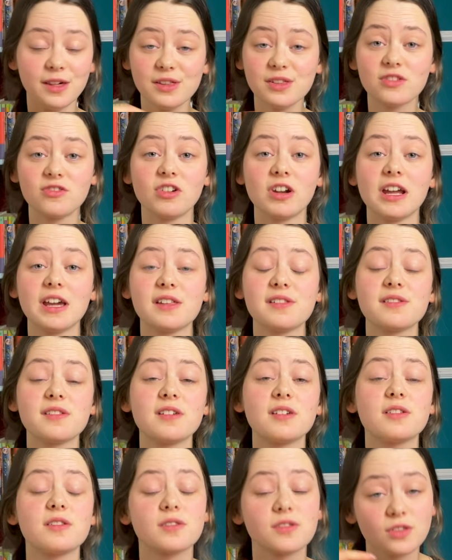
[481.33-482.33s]
Dress
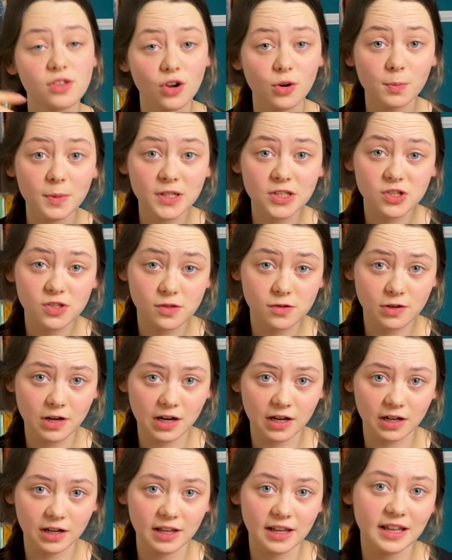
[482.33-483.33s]
is so much
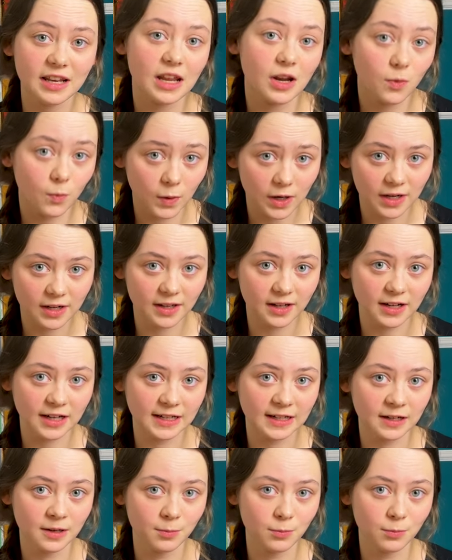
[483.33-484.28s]
struggle and I really needed a